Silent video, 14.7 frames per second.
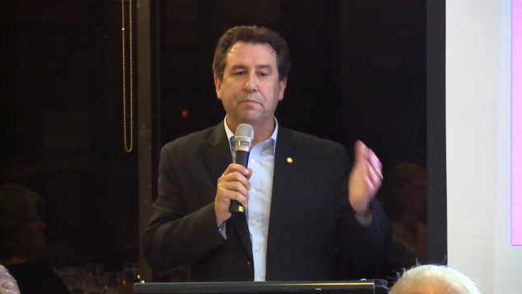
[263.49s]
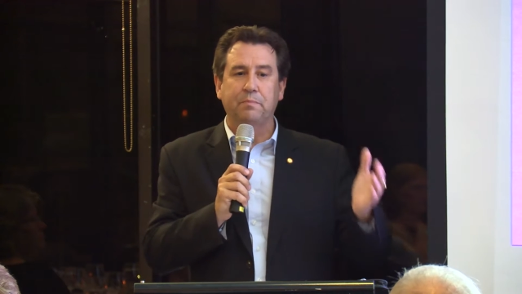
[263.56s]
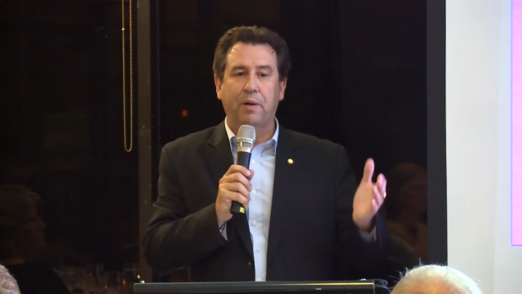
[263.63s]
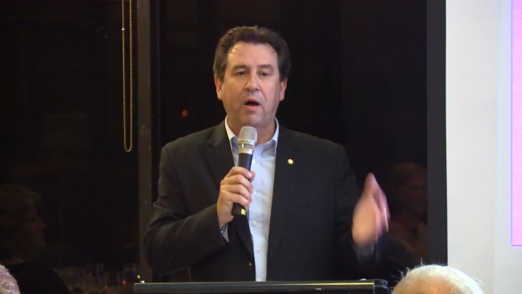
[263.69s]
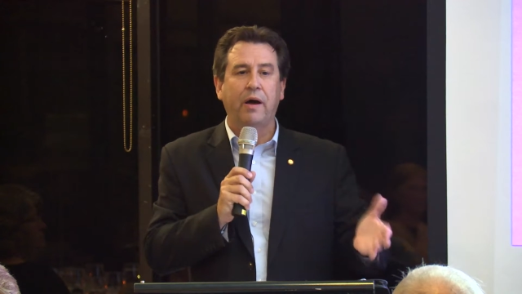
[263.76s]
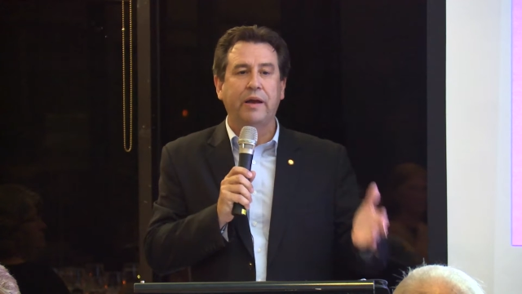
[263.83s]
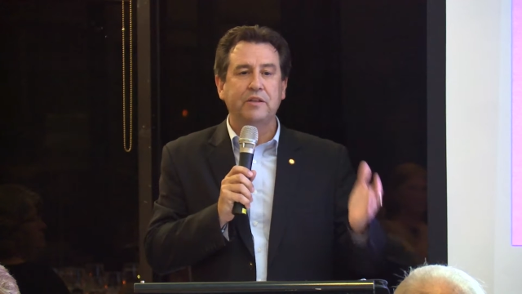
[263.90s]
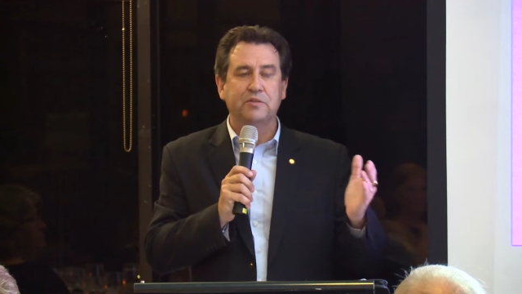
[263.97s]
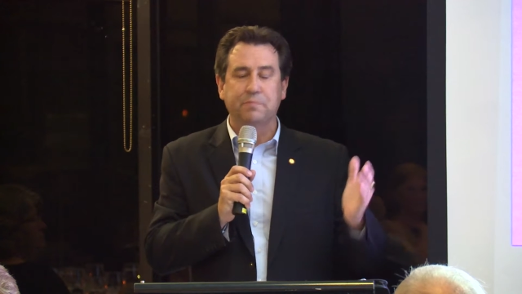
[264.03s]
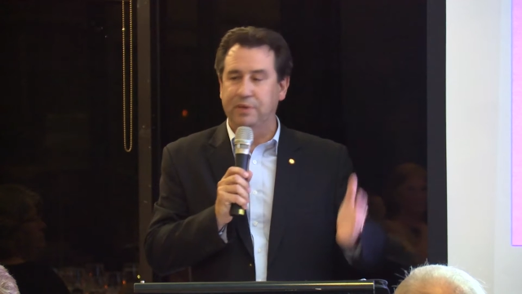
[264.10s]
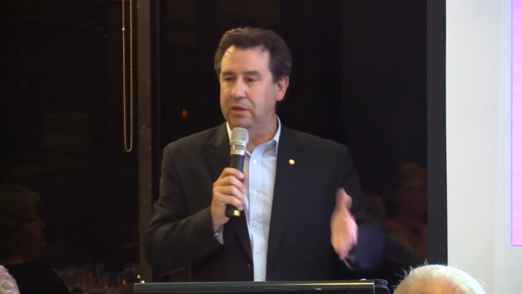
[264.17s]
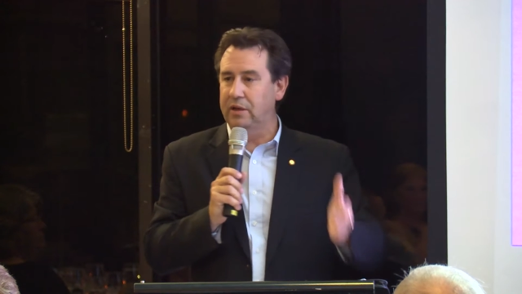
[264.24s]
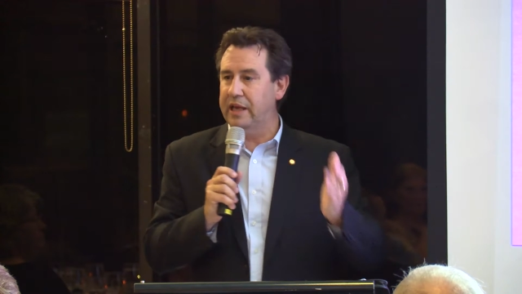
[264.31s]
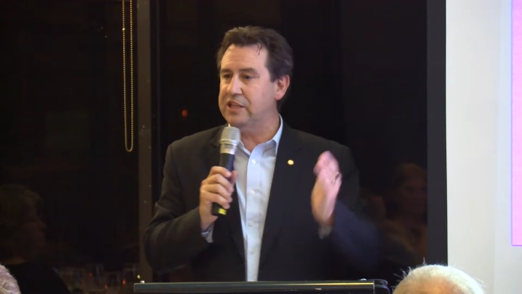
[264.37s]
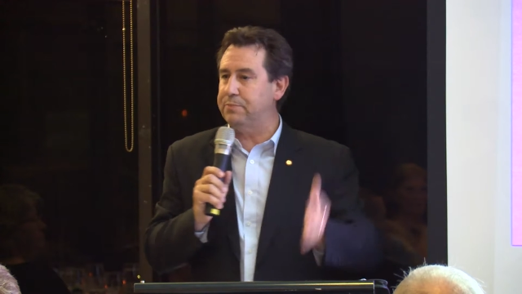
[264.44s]
Pyne's
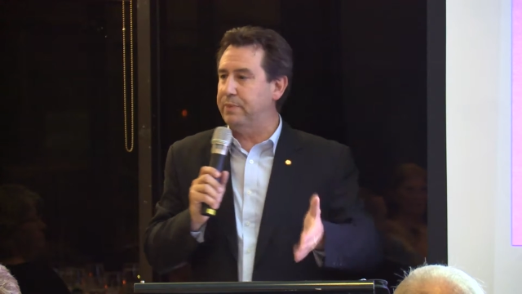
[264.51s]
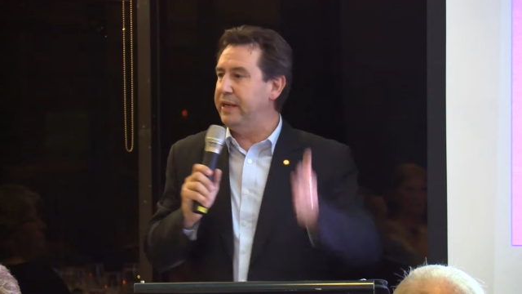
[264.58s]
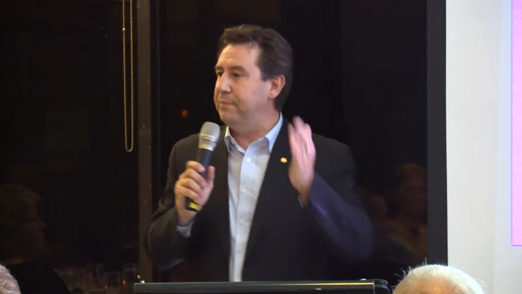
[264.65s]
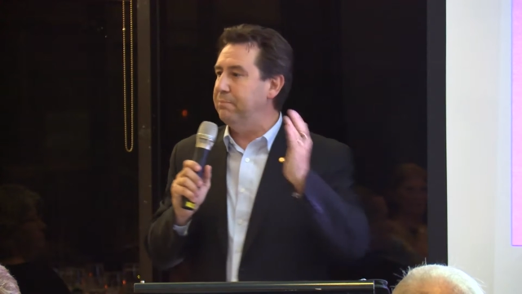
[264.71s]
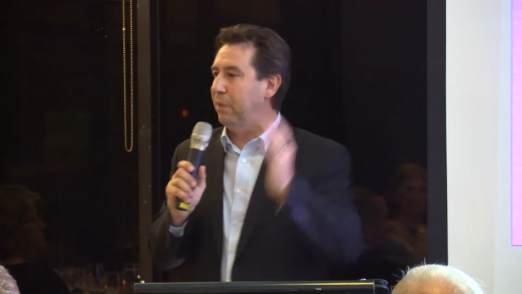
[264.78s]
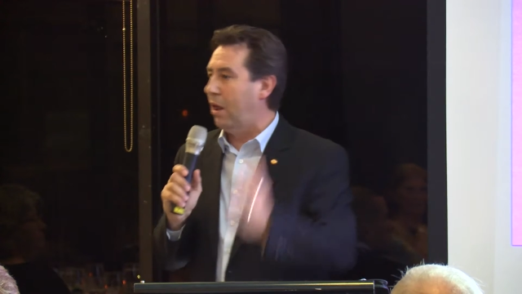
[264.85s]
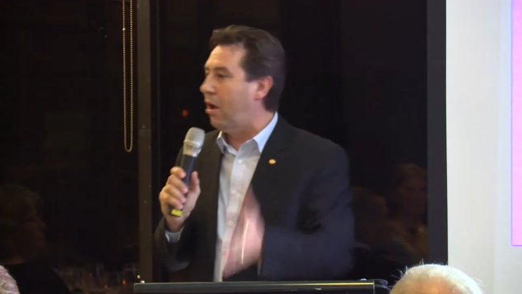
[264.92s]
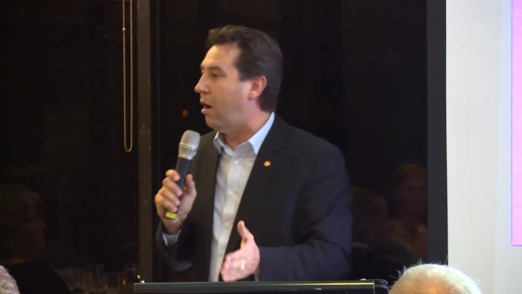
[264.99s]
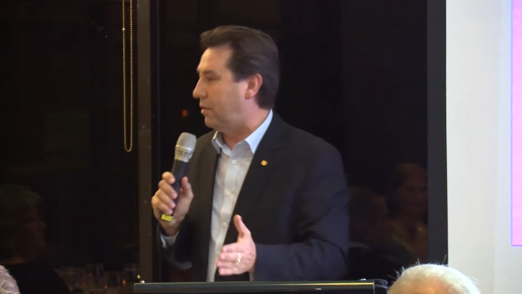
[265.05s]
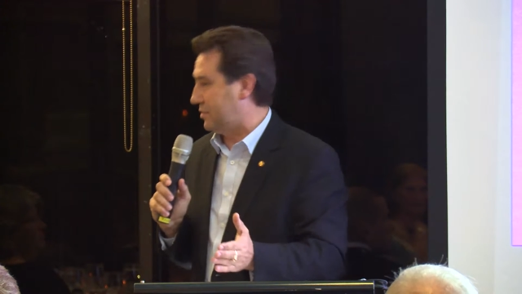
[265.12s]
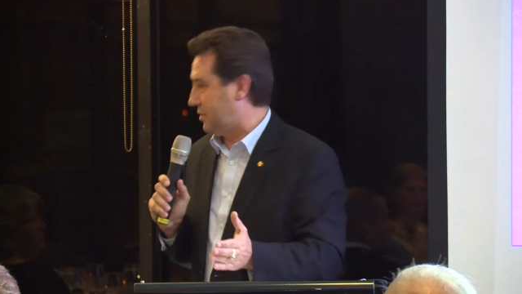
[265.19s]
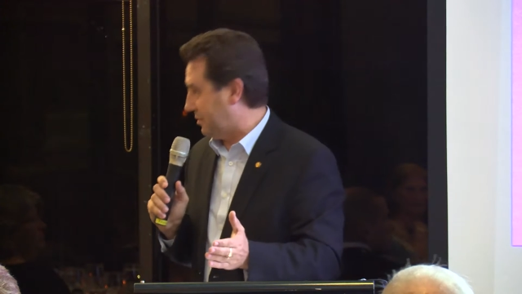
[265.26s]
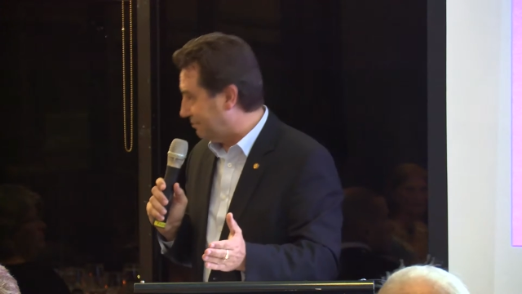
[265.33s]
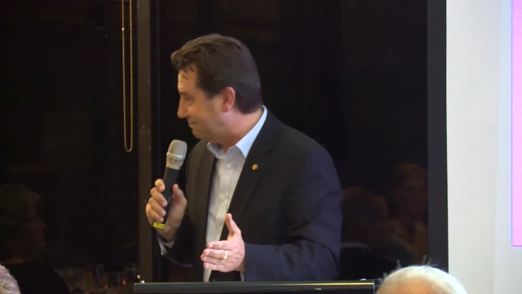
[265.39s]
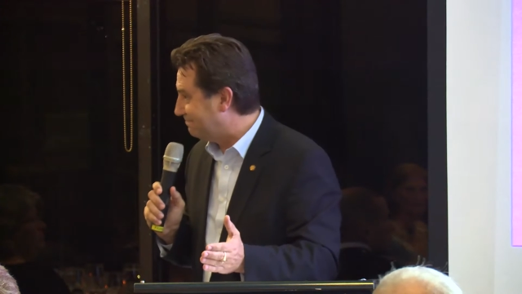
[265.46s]
bill has been
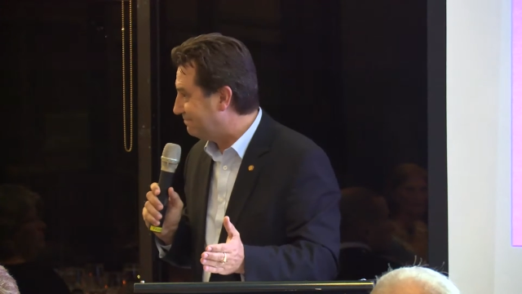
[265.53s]
blocked.